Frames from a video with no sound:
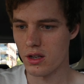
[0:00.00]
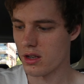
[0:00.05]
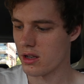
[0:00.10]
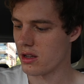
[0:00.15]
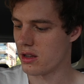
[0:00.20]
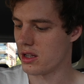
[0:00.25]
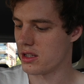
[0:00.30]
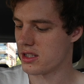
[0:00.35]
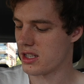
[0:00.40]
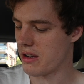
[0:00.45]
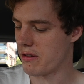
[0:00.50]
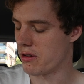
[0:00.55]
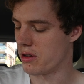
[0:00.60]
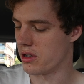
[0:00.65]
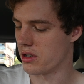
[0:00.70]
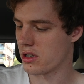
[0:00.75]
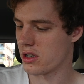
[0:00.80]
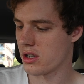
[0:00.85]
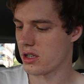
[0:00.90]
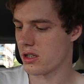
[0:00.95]
Let's have a
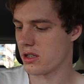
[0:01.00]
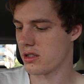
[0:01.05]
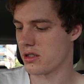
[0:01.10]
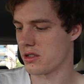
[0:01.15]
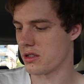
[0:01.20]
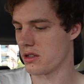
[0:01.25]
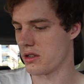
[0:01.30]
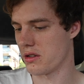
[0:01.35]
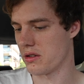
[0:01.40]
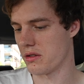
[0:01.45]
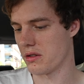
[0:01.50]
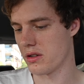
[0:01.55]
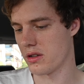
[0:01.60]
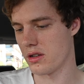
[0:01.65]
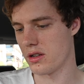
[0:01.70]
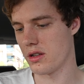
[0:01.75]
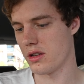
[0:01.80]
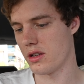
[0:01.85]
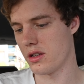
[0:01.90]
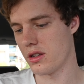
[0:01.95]
look. So,
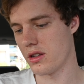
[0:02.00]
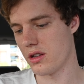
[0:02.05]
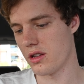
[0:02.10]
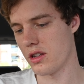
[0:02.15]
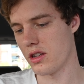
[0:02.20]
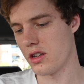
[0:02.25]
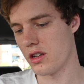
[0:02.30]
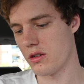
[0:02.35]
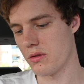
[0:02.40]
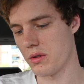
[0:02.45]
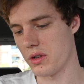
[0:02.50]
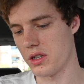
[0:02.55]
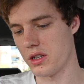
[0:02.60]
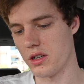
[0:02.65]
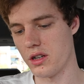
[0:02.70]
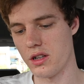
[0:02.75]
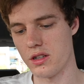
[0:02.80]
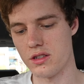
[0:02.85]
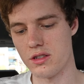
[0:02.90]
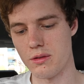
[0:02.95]
got